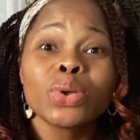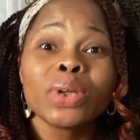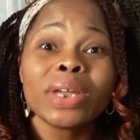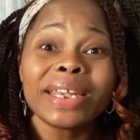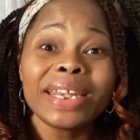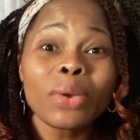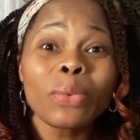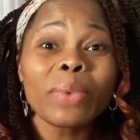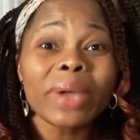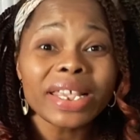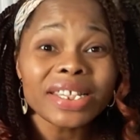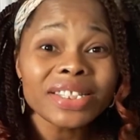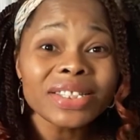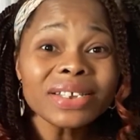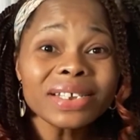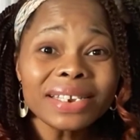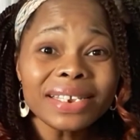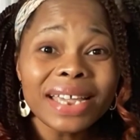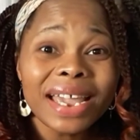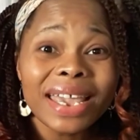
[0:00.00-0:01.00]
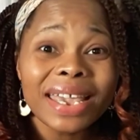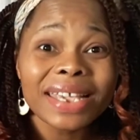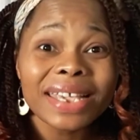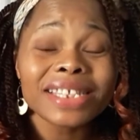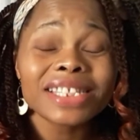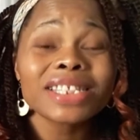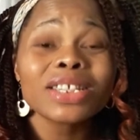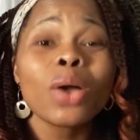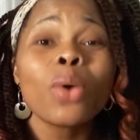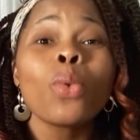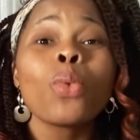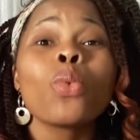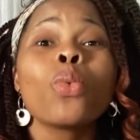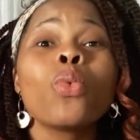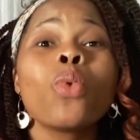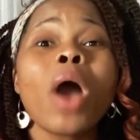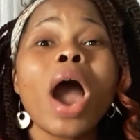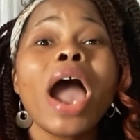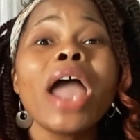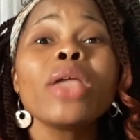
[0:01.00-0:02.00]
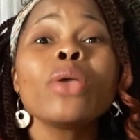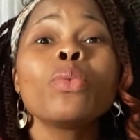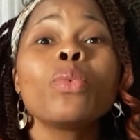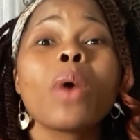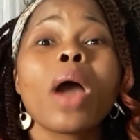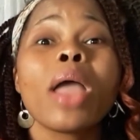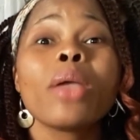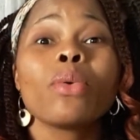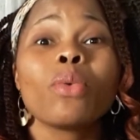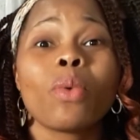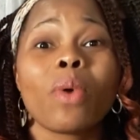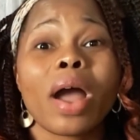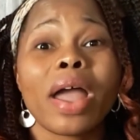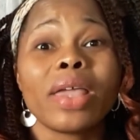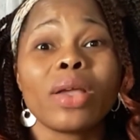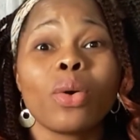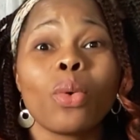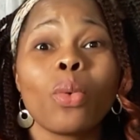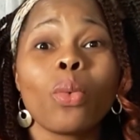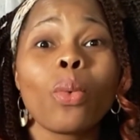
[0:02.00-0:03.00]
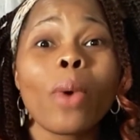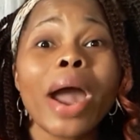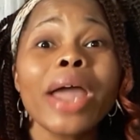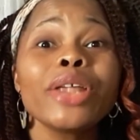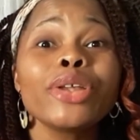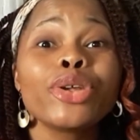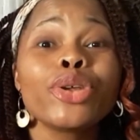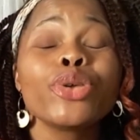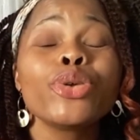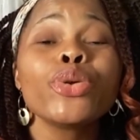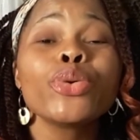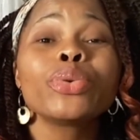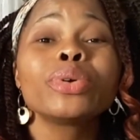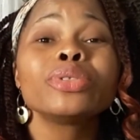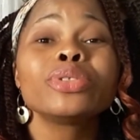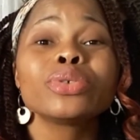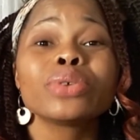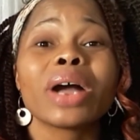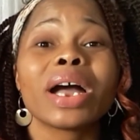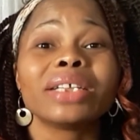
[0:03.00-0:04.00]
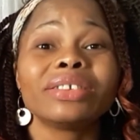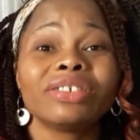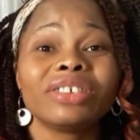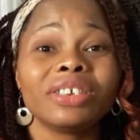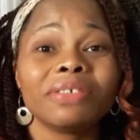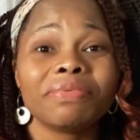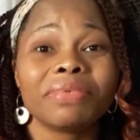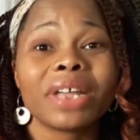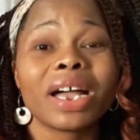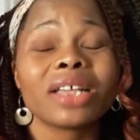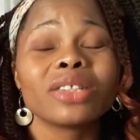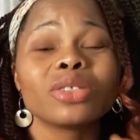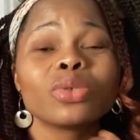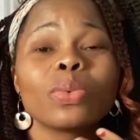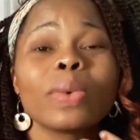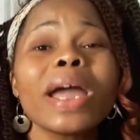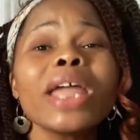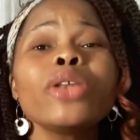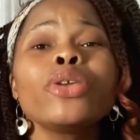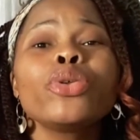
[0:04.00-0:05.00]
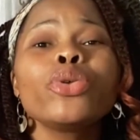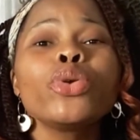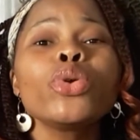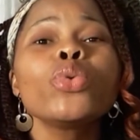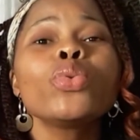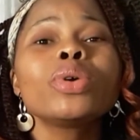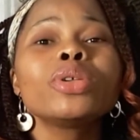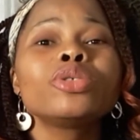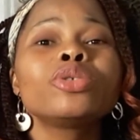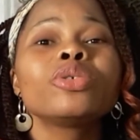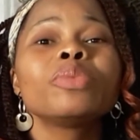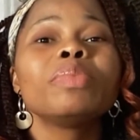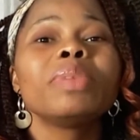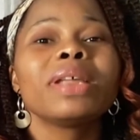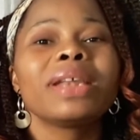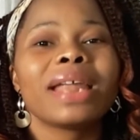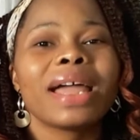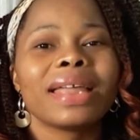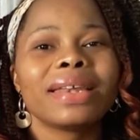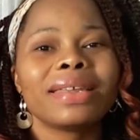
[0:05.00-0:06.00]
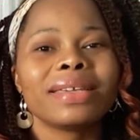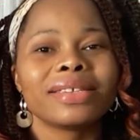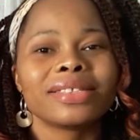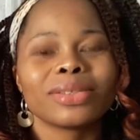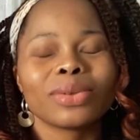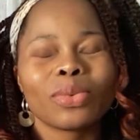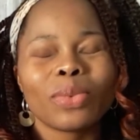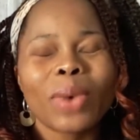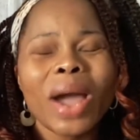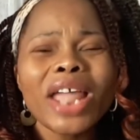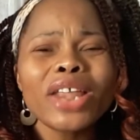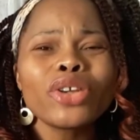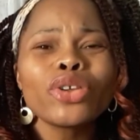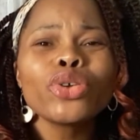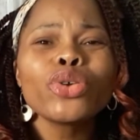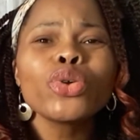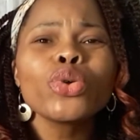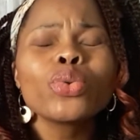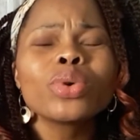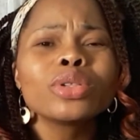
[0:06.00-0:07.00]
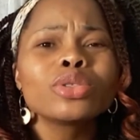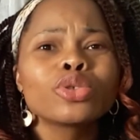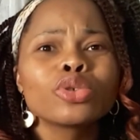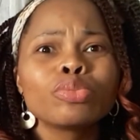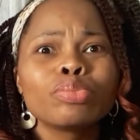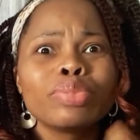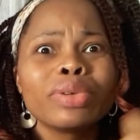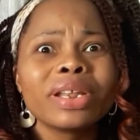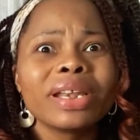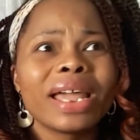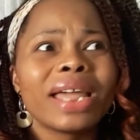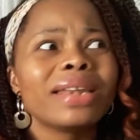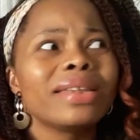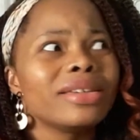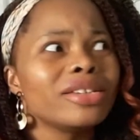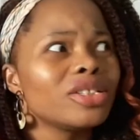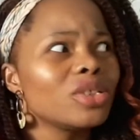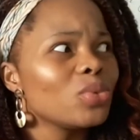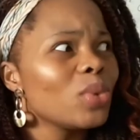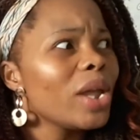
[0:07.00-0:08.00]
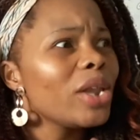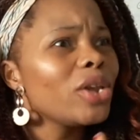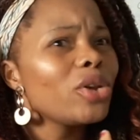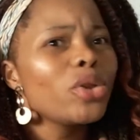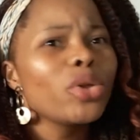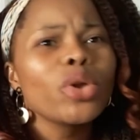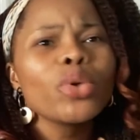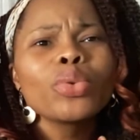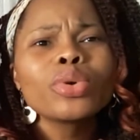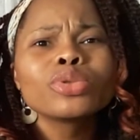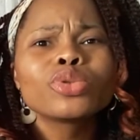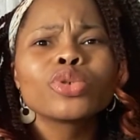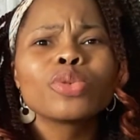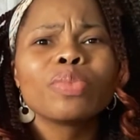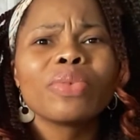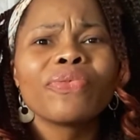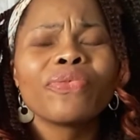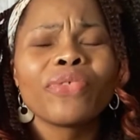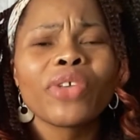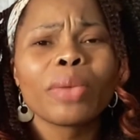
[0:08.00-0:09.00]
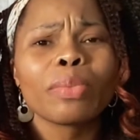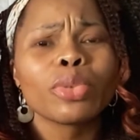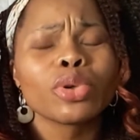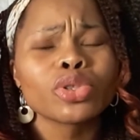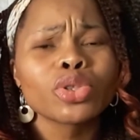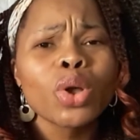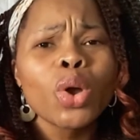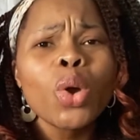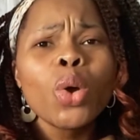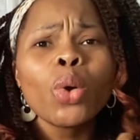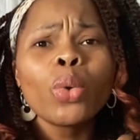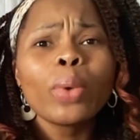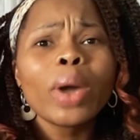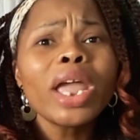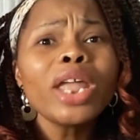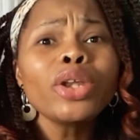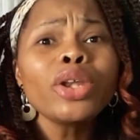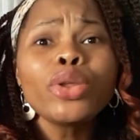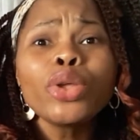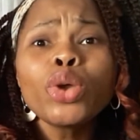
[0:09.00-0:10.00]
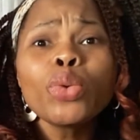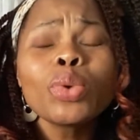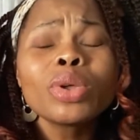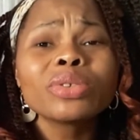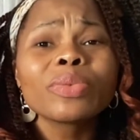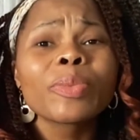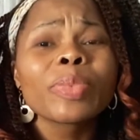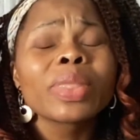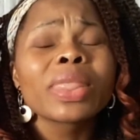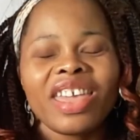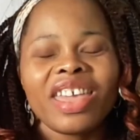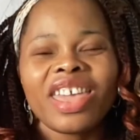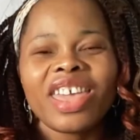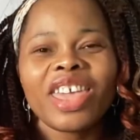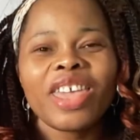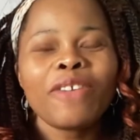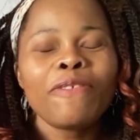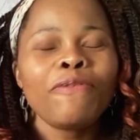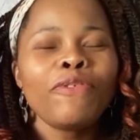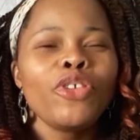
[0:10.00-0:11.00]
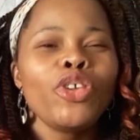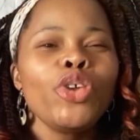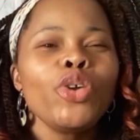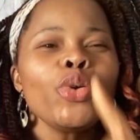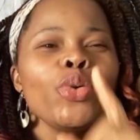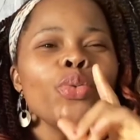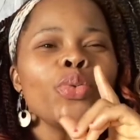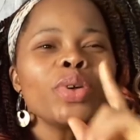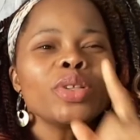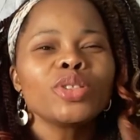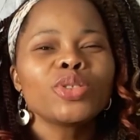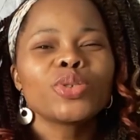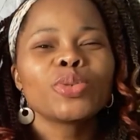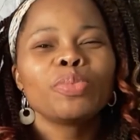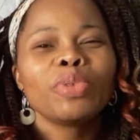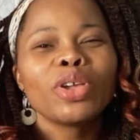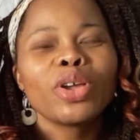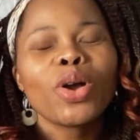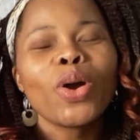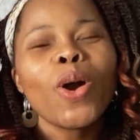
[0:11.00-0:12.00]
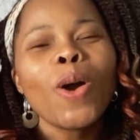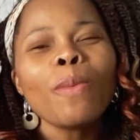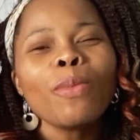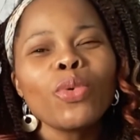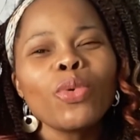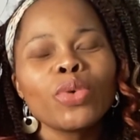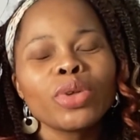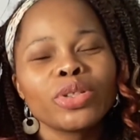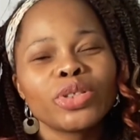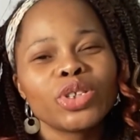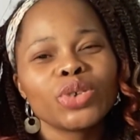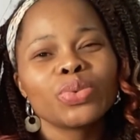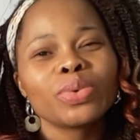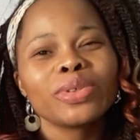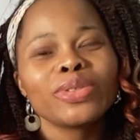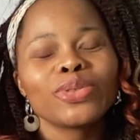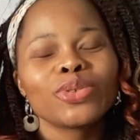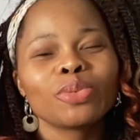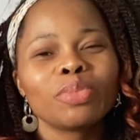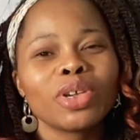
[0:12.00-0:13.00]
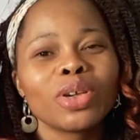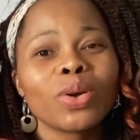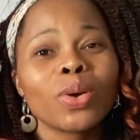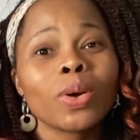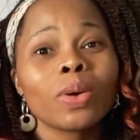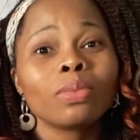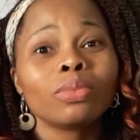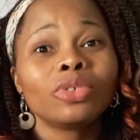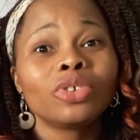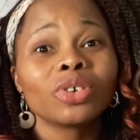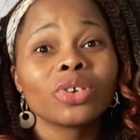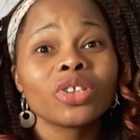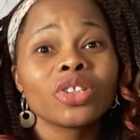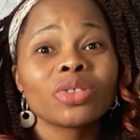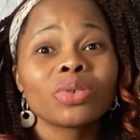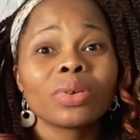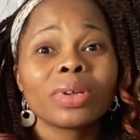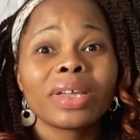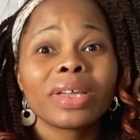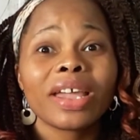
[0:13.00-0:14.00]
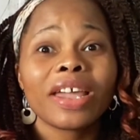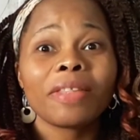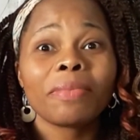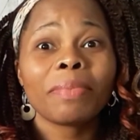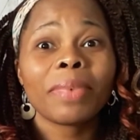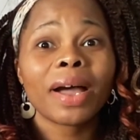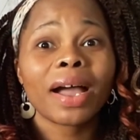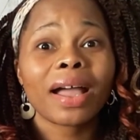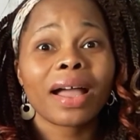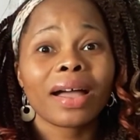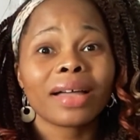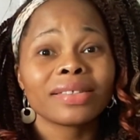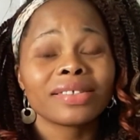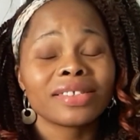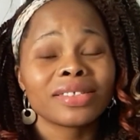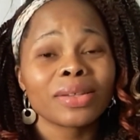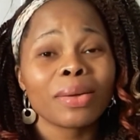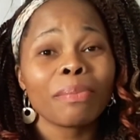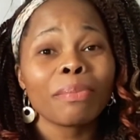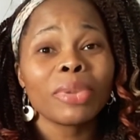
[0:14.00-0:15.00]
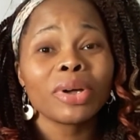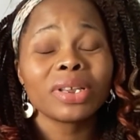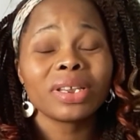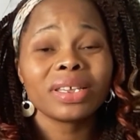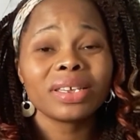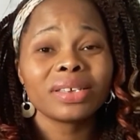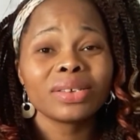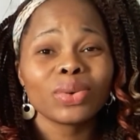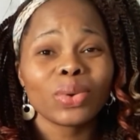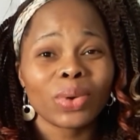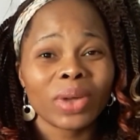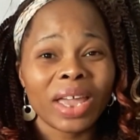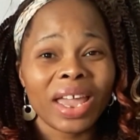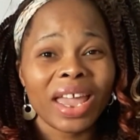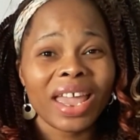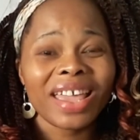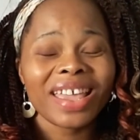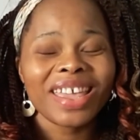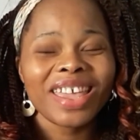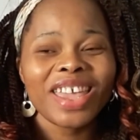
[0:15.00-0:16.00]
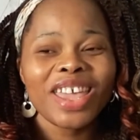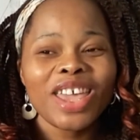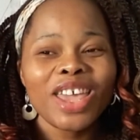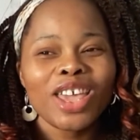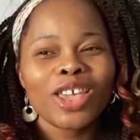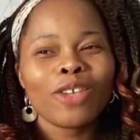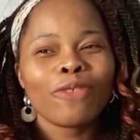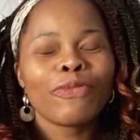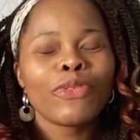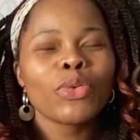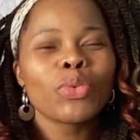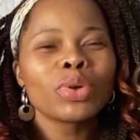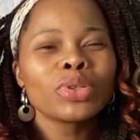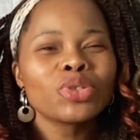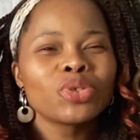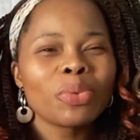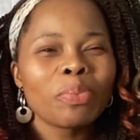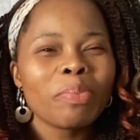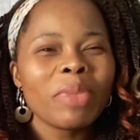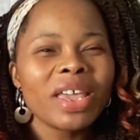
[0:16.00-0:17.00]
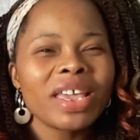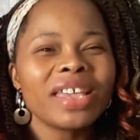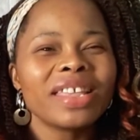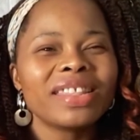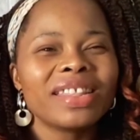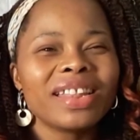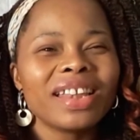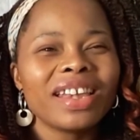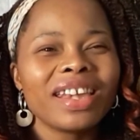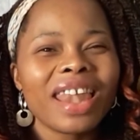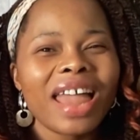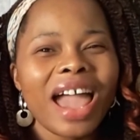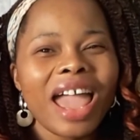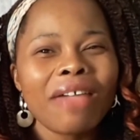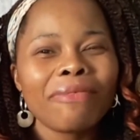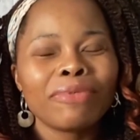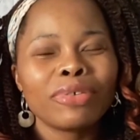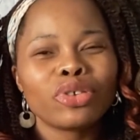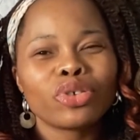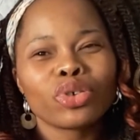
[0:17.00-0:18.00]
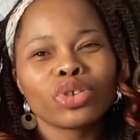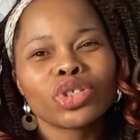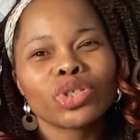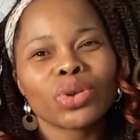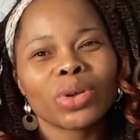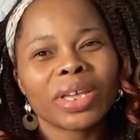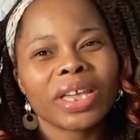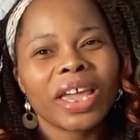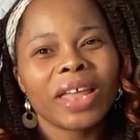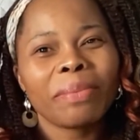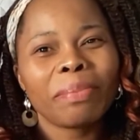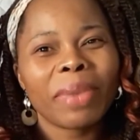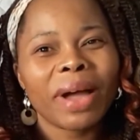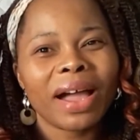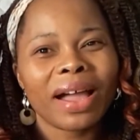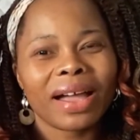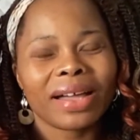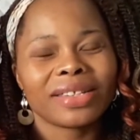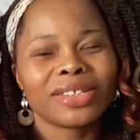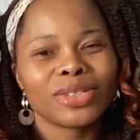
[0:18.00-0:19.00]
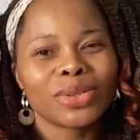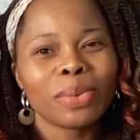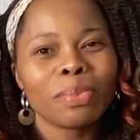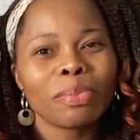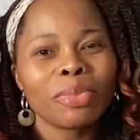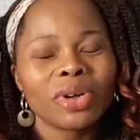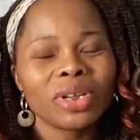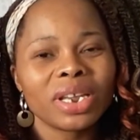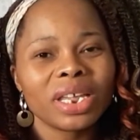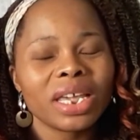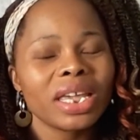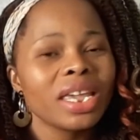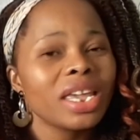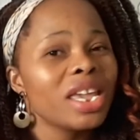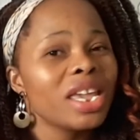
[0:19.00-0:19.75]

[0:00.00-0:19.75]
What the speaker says: the question there is, why? Why do you want to achieve that? Why do you want to be like this? Why do you want to be like this? Why do you want to be famous? Why do you want to... If you want to become what you want to become just to get back at somebody, okay? If you want to make it in life just to get back at somebody,